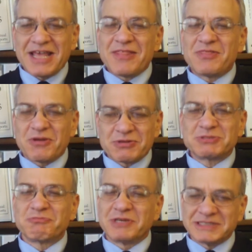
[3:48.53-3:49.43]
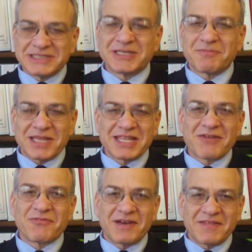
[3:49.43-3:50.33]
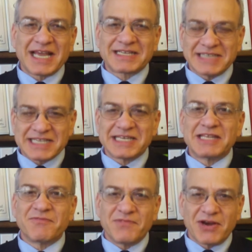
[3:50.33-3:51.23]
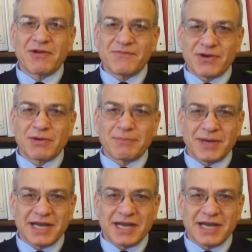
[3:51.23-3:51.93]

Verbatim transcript: Whatever it is, really something different in that class, and it's very, very positive.